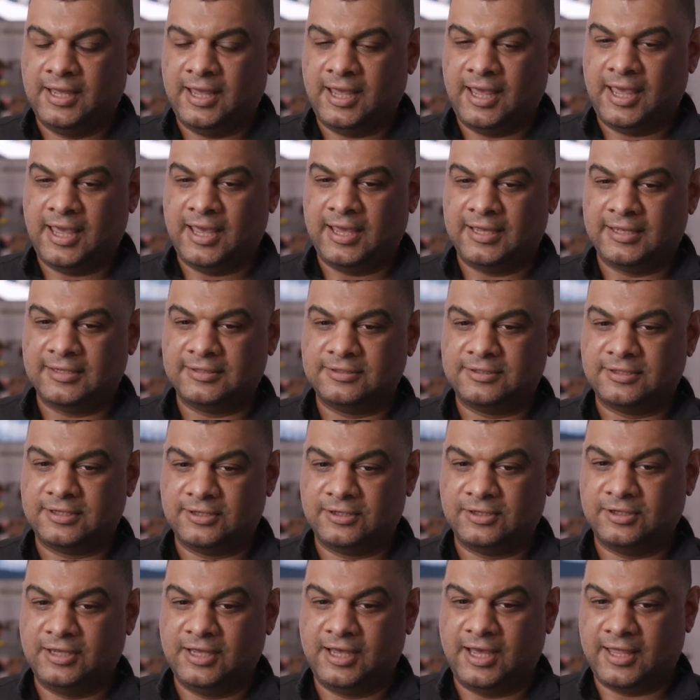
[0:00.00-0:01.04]
And
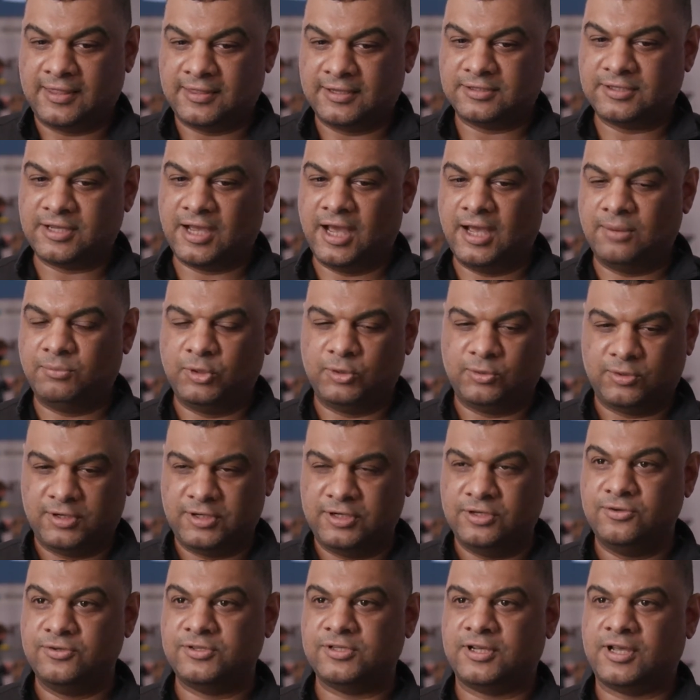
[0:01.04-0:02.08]
at the time we were
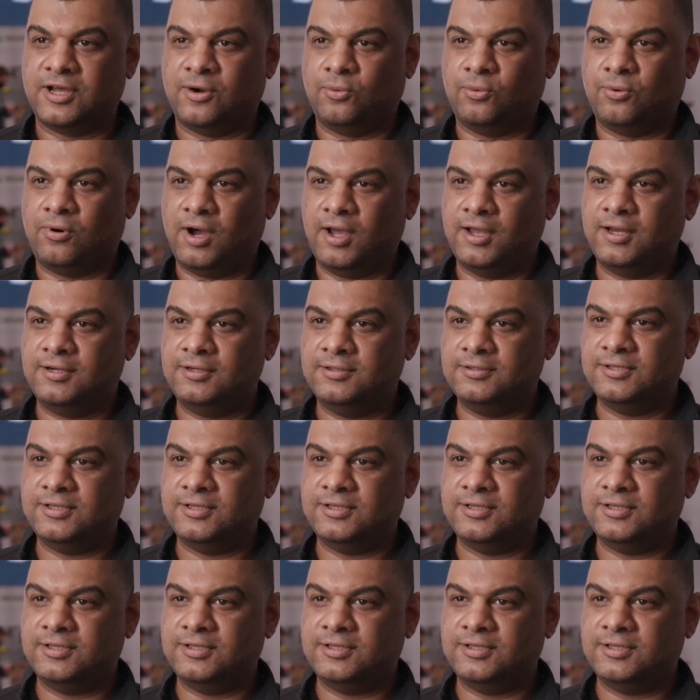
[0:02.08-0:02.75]
using a wired